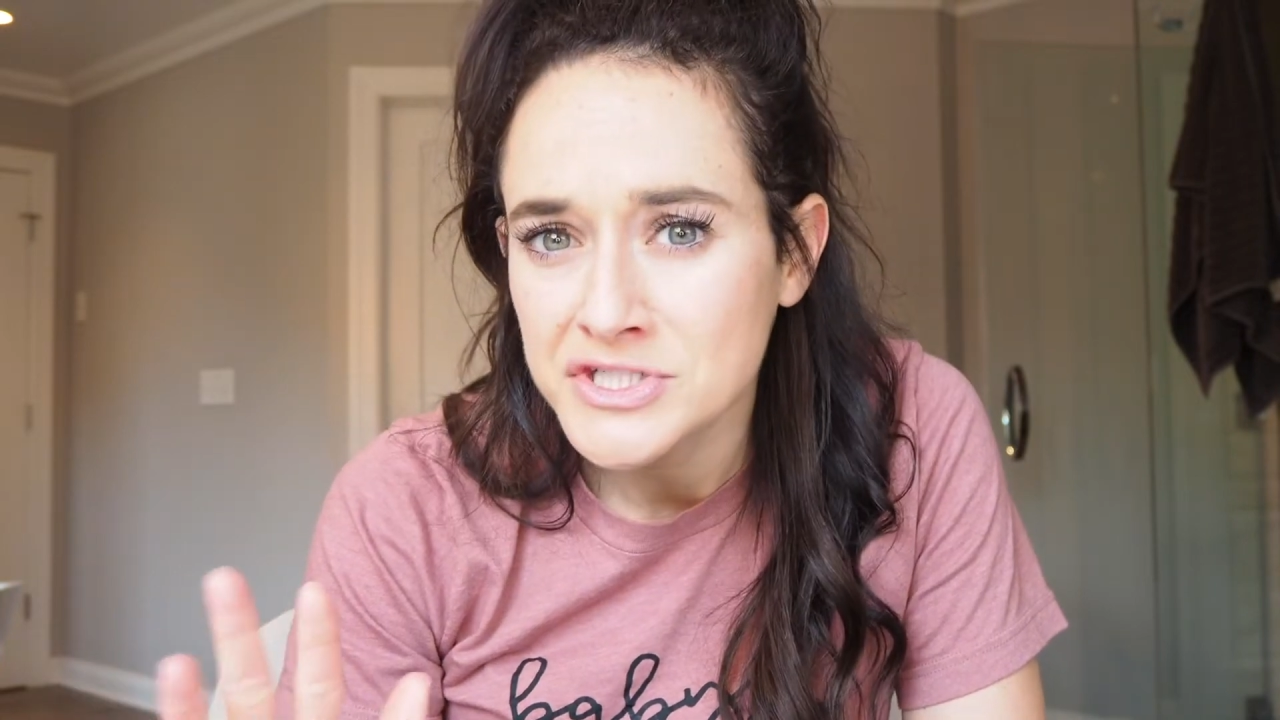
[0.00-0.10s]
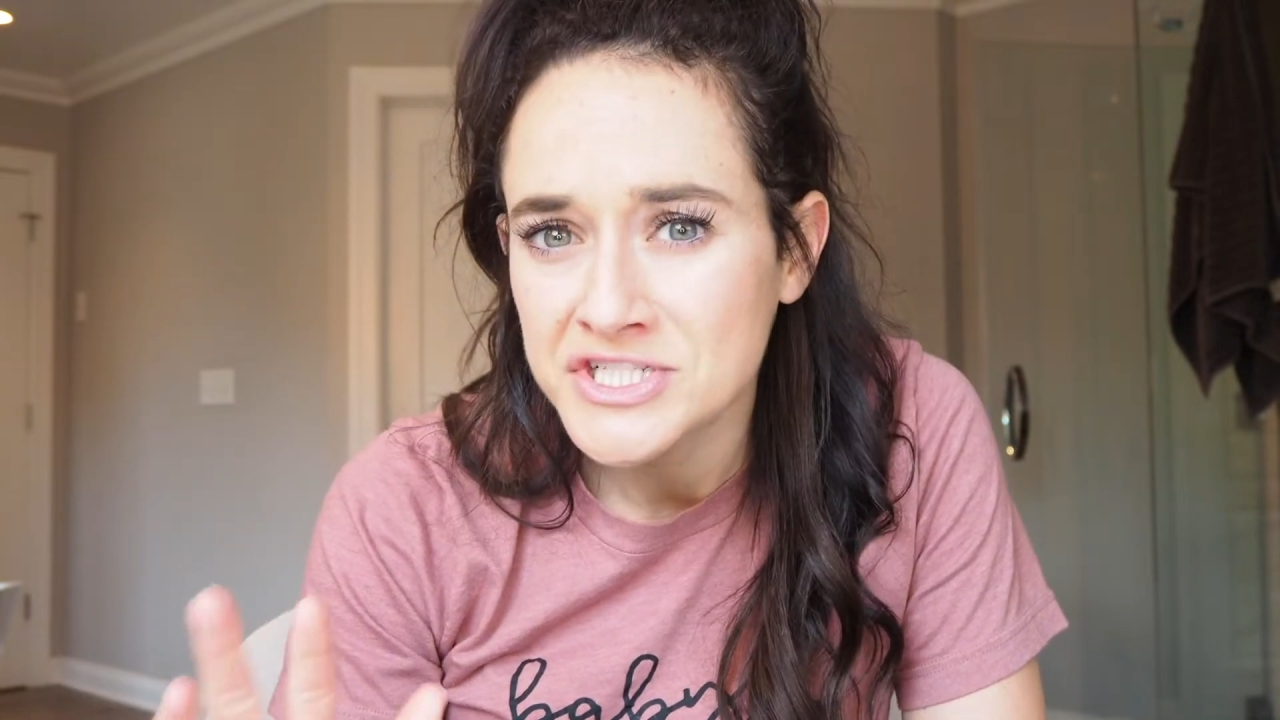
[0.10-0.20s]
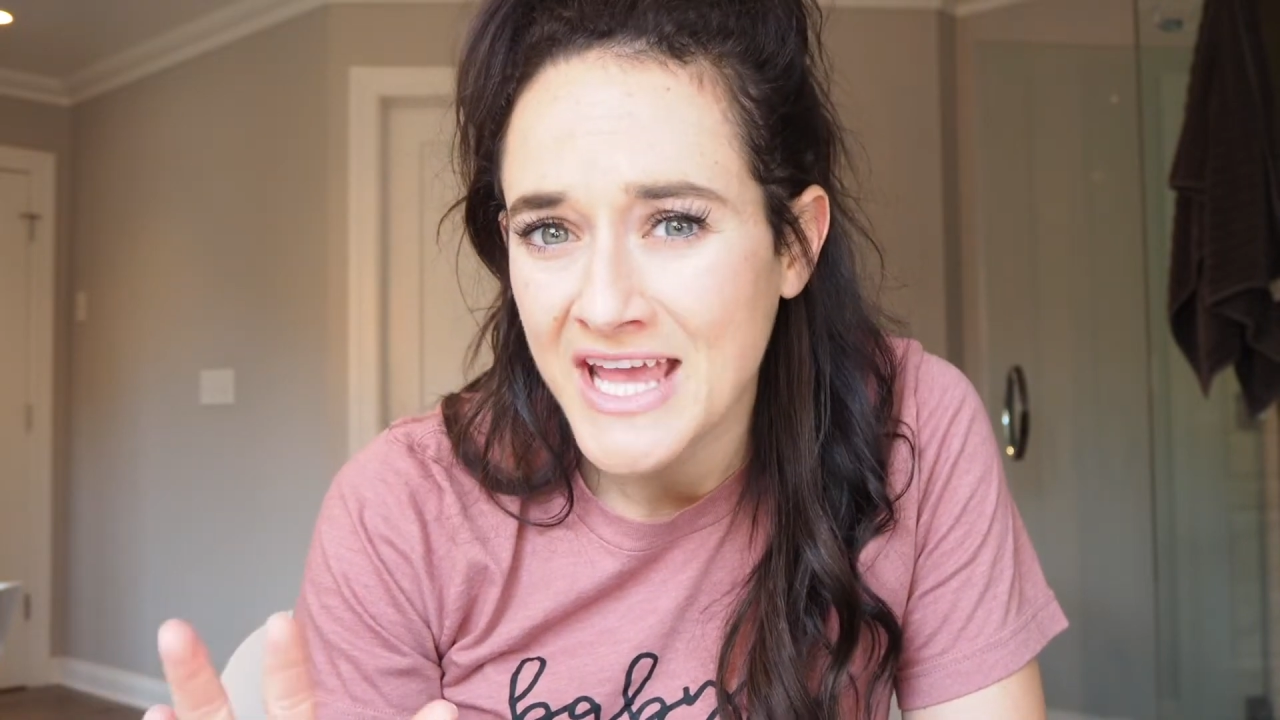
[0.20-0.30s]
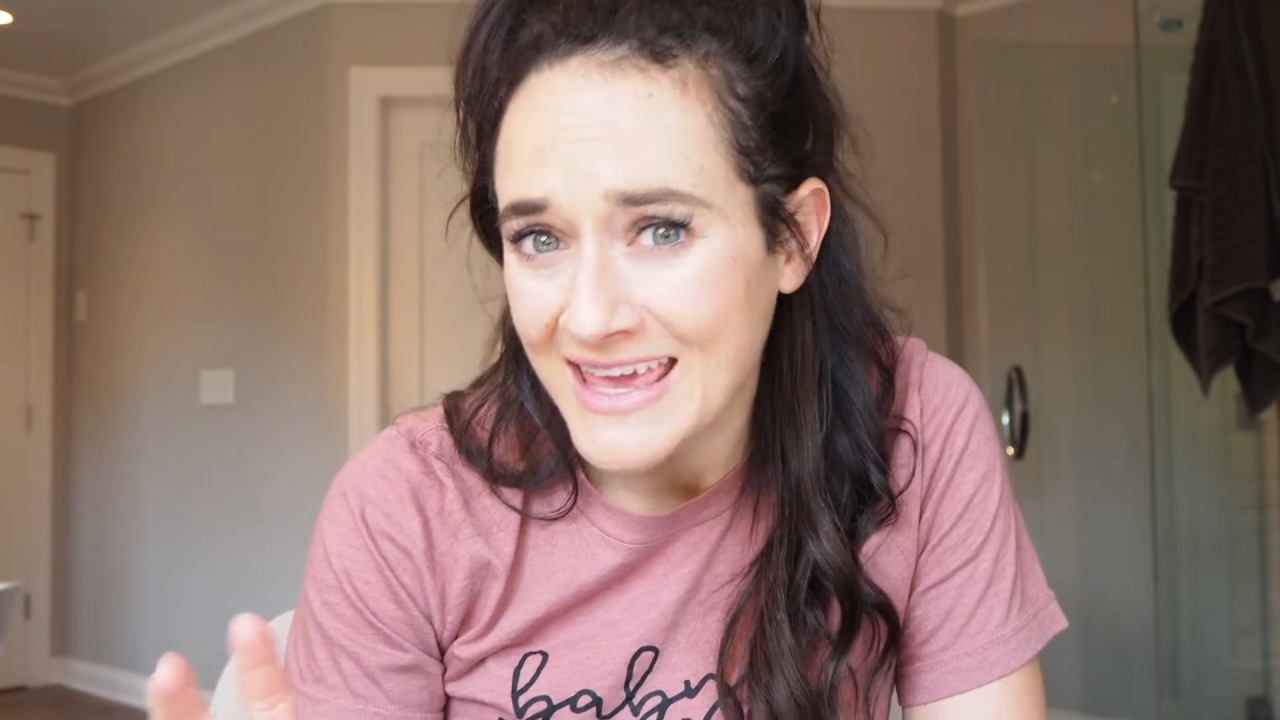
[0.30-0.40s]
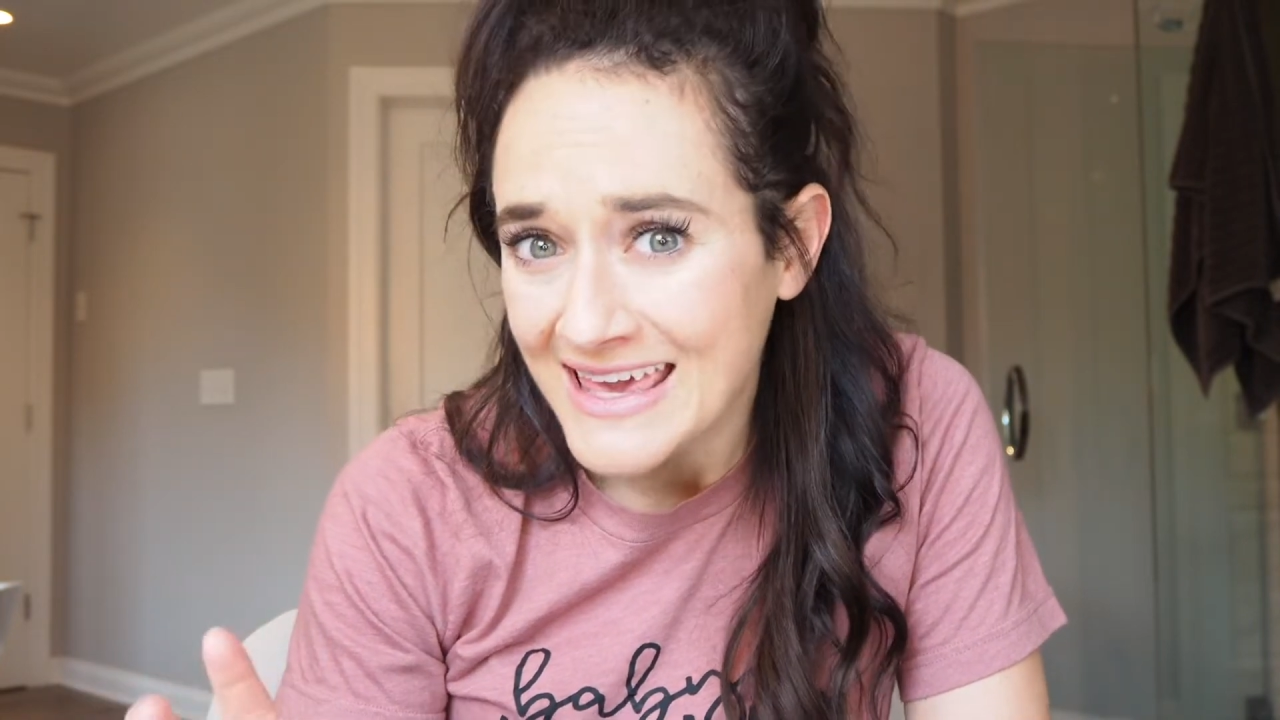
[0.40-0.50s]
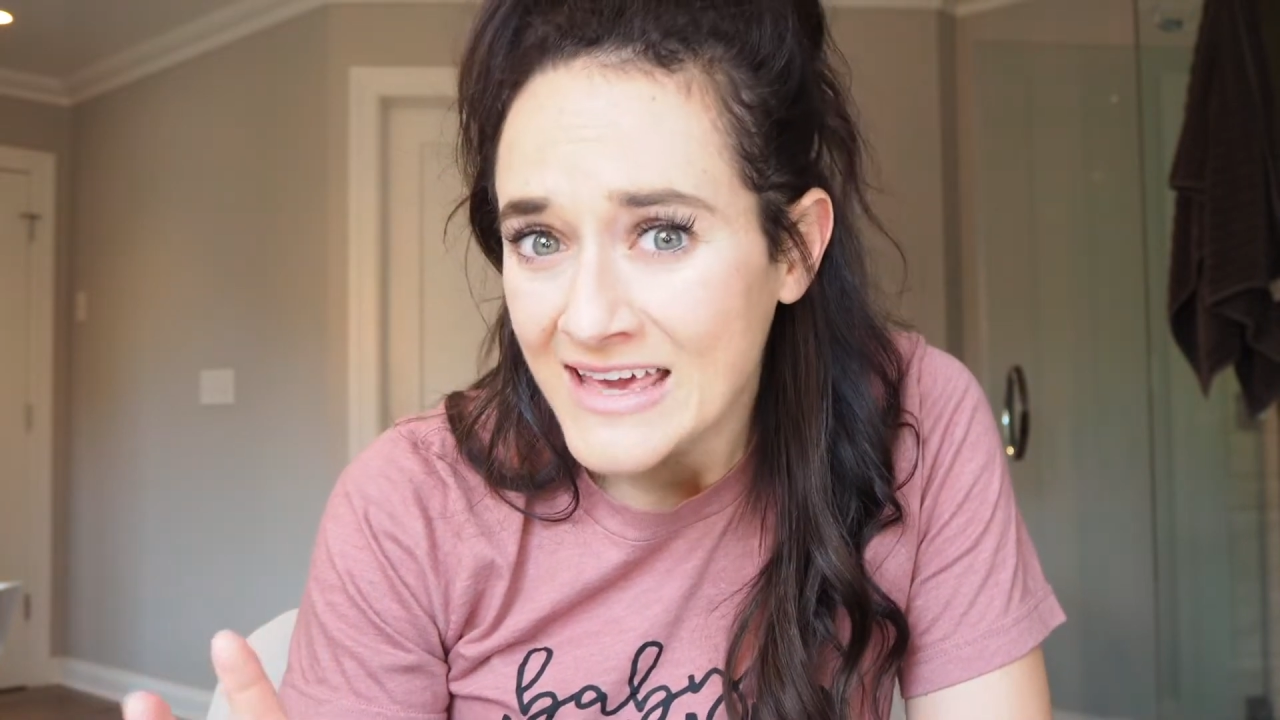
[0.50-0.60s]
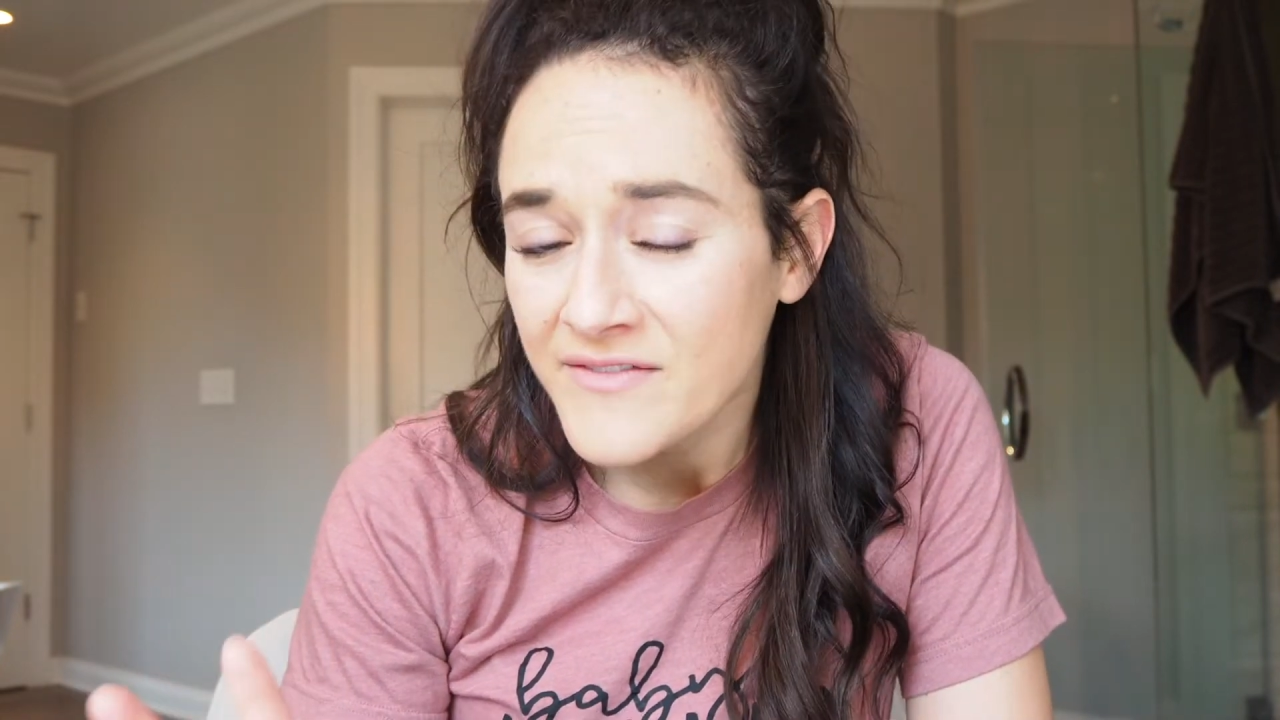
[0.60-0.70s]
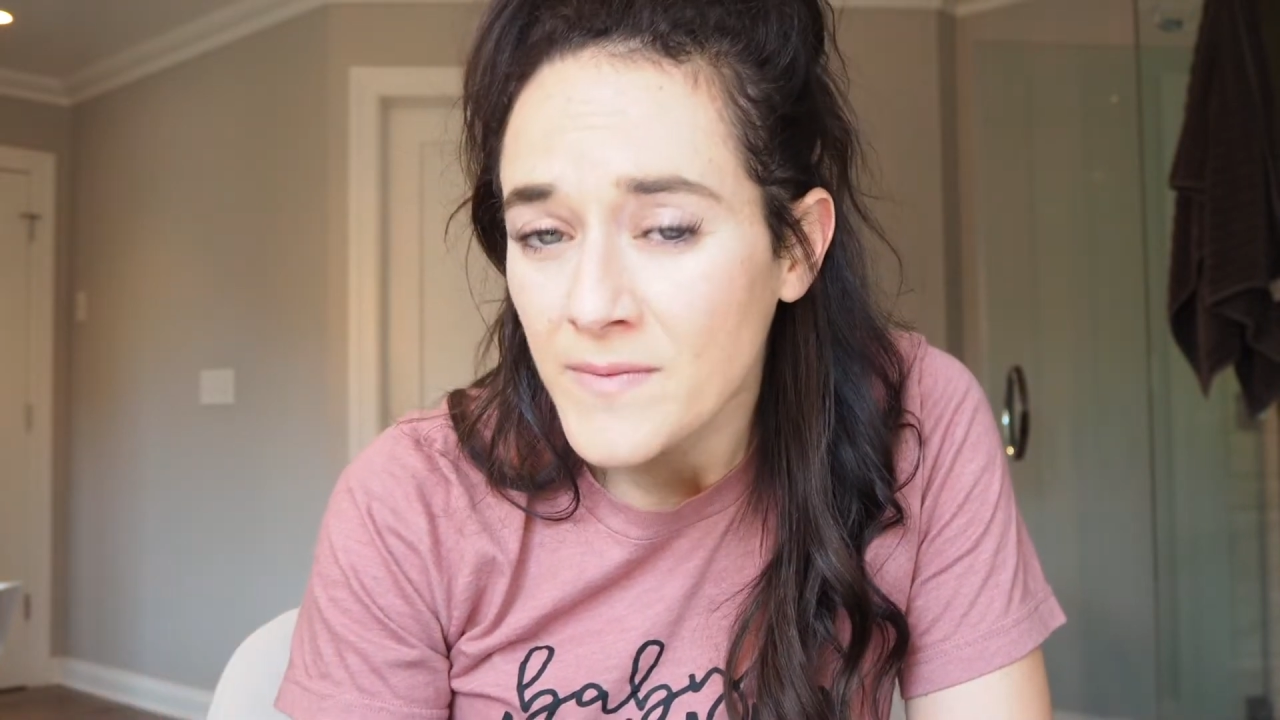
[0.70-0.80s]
shaking